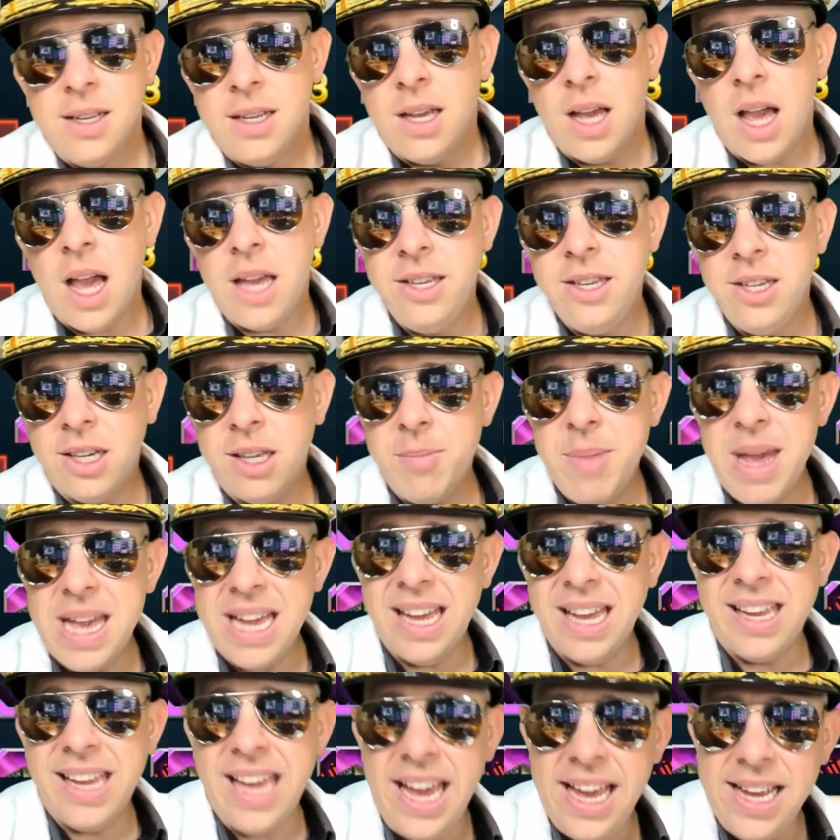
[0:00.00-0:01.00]
You can make
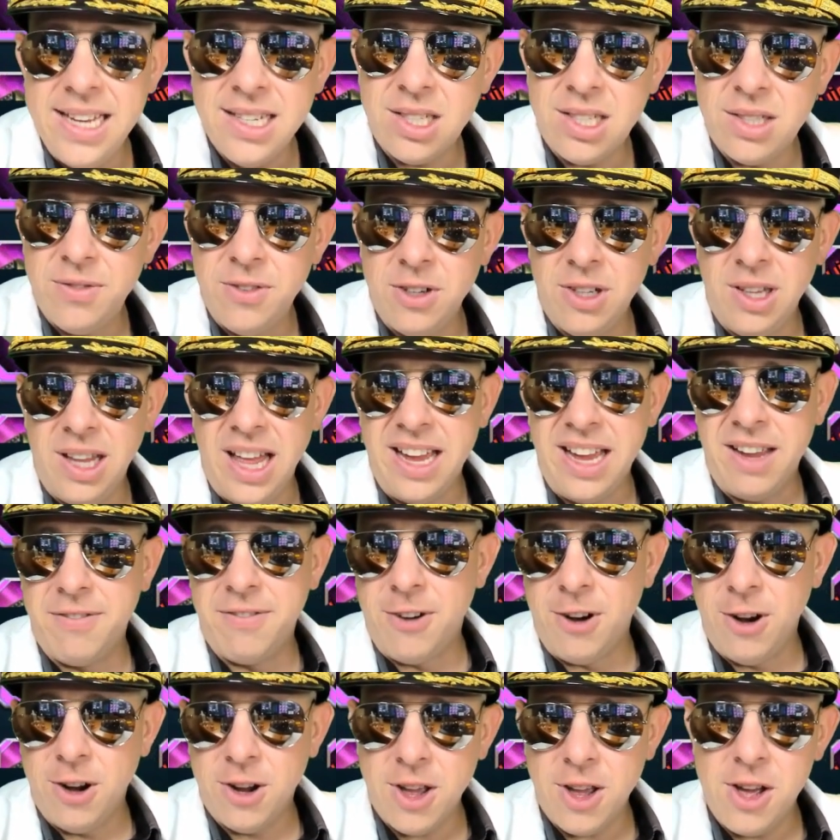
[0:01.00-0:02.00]
a case for like
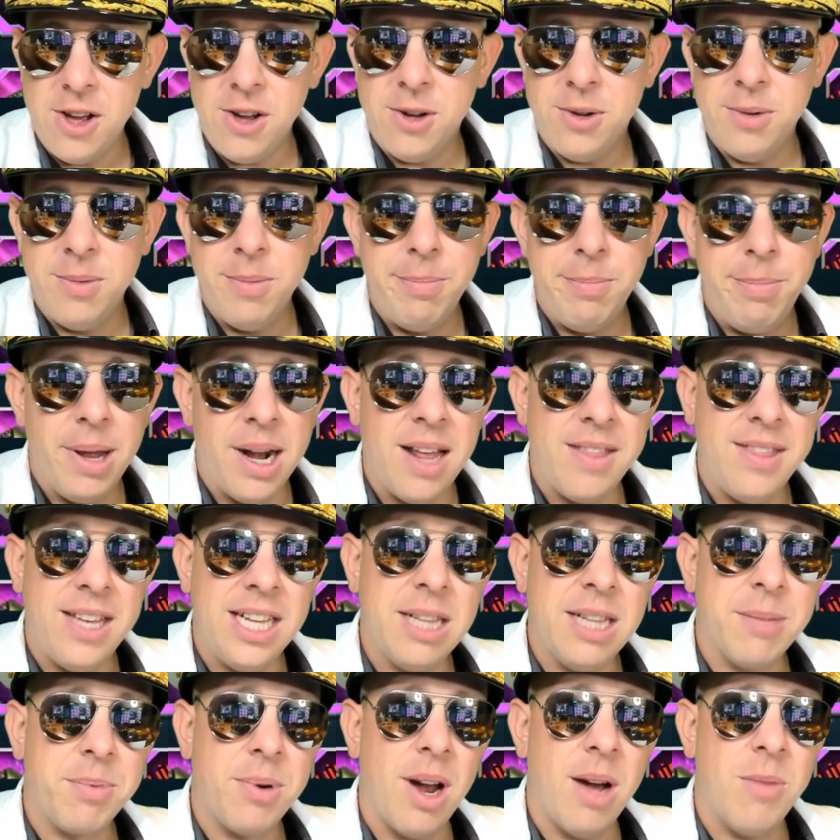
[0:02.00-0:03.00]
Virgo, but I think
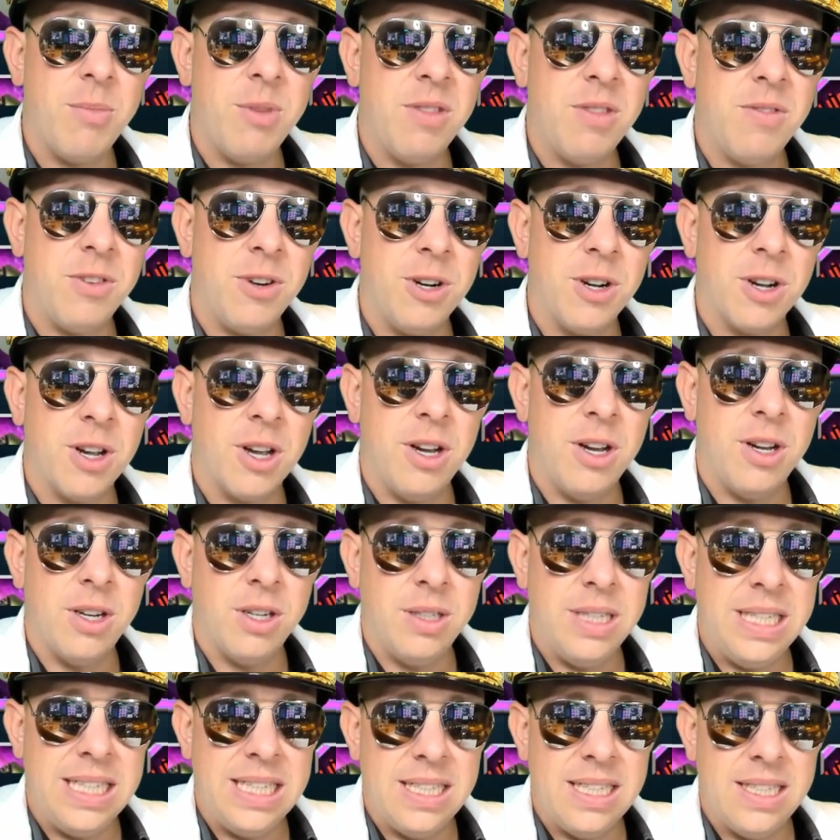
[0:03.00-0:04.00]
the problem with
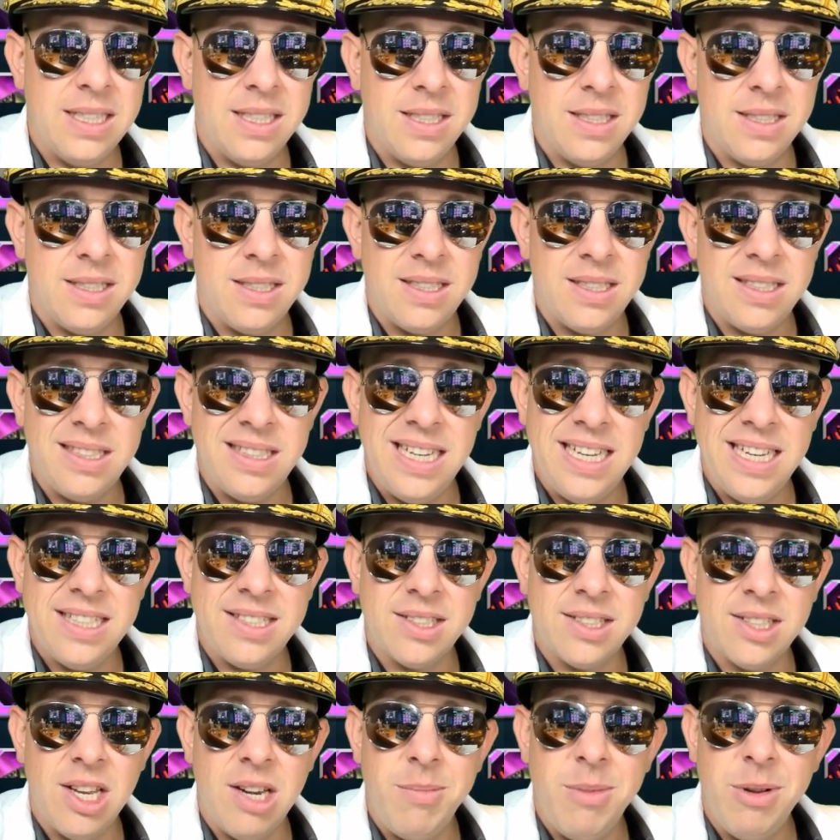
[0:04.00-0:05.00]
Virgo is it's
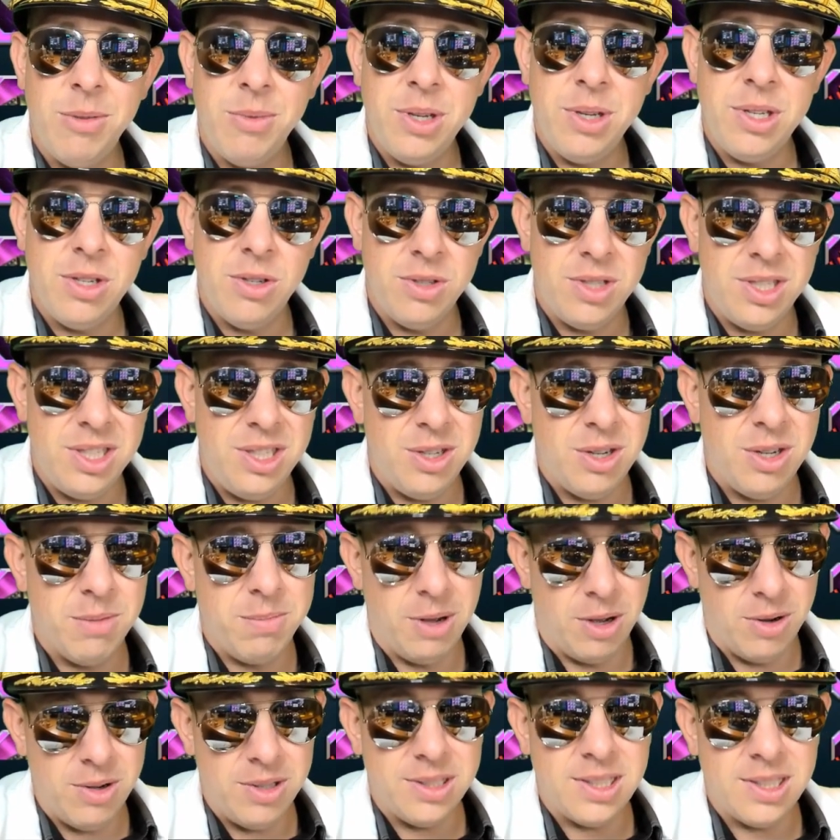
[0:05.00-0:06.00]
going to be reducing your
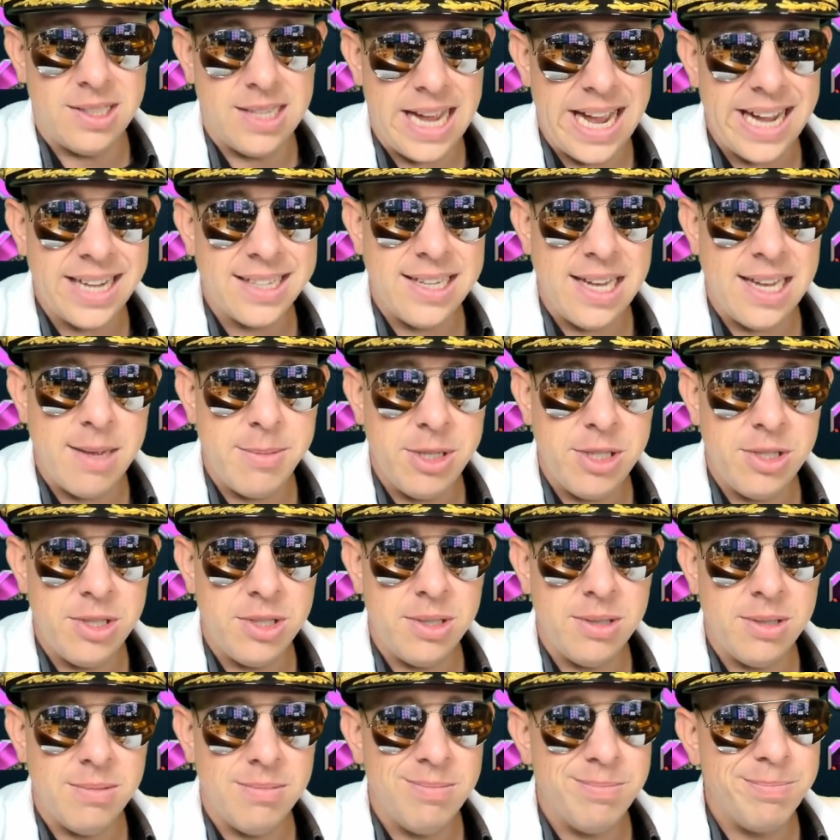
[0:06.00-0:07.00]
opponent's attack
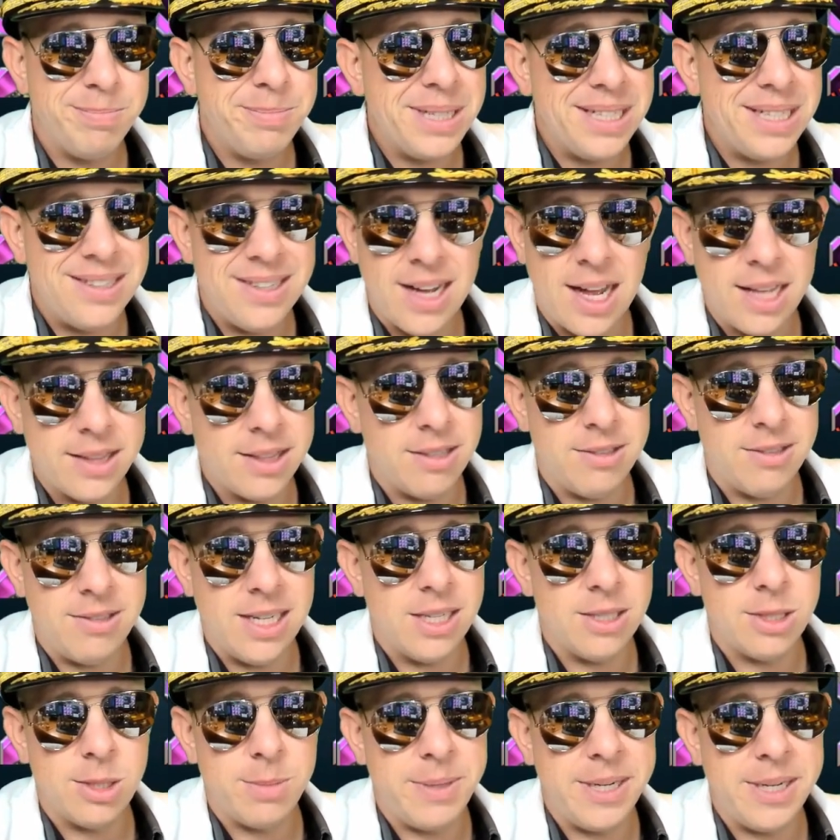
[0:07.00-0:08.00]
damage, but not their
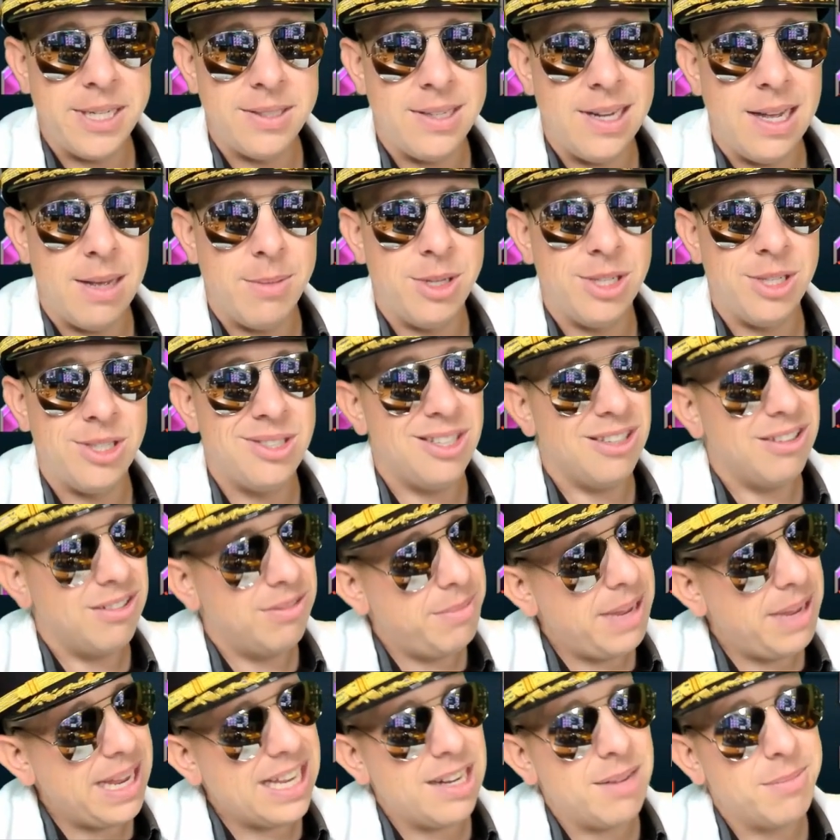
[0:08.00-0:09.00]
tear space damage. So
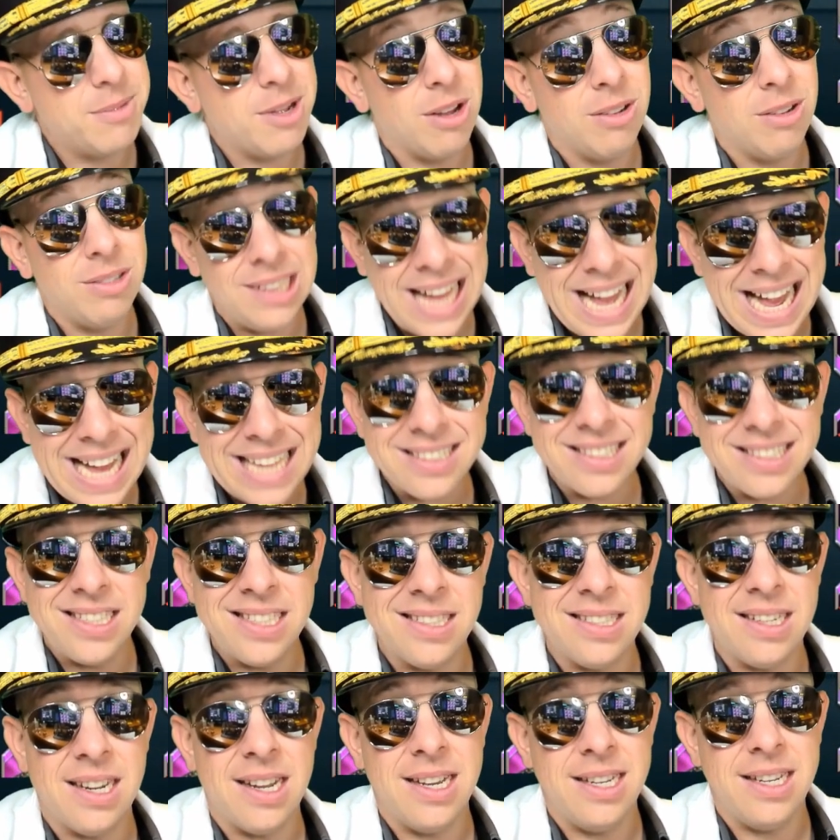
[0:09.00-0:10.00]
making them go last
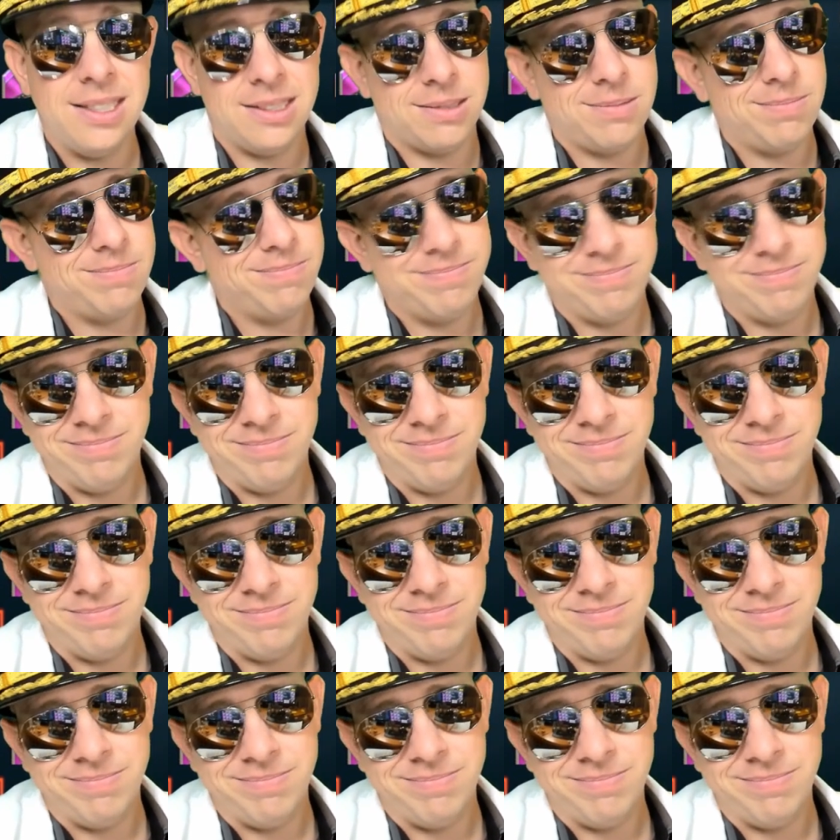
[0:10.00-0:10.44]
is nice.